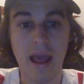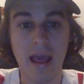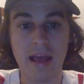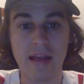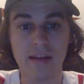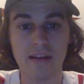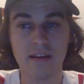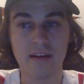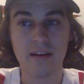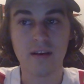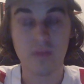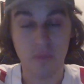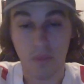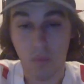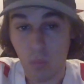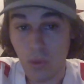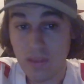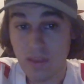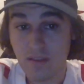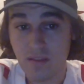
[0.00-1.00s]
and
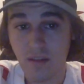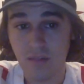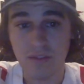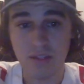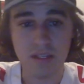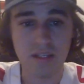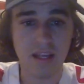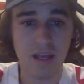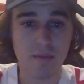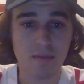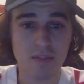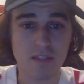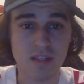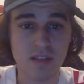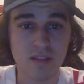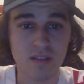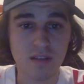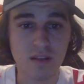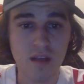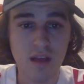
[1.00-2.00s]
with the 17-game
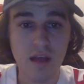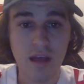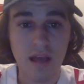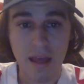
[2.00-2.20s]
season,